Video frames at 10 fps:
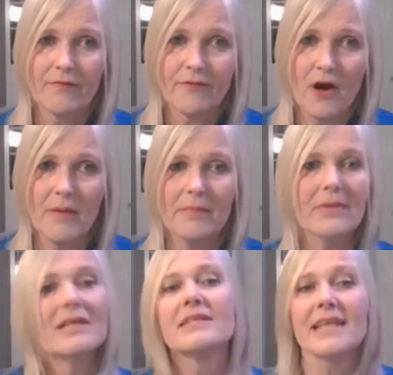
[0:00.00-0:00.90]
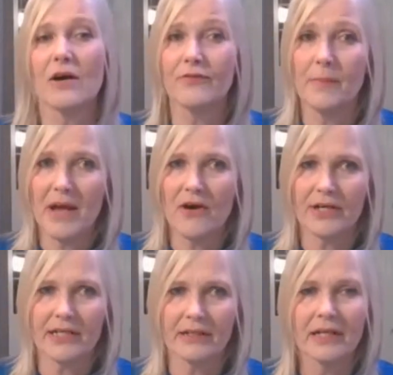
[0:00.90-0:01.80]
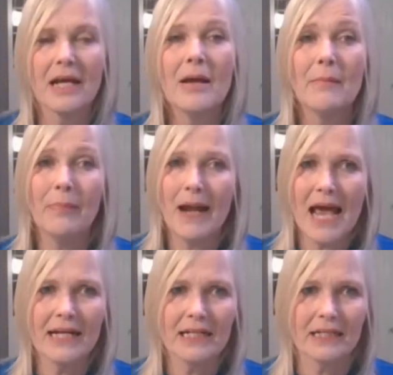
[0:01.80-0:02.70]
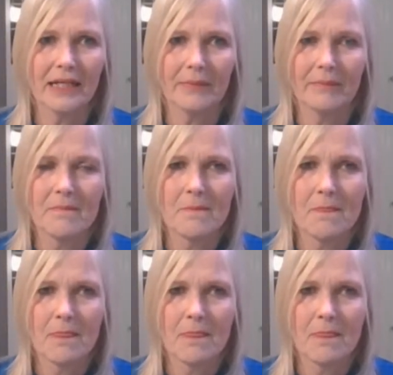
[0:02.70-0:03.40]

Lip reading: from South America, planted them,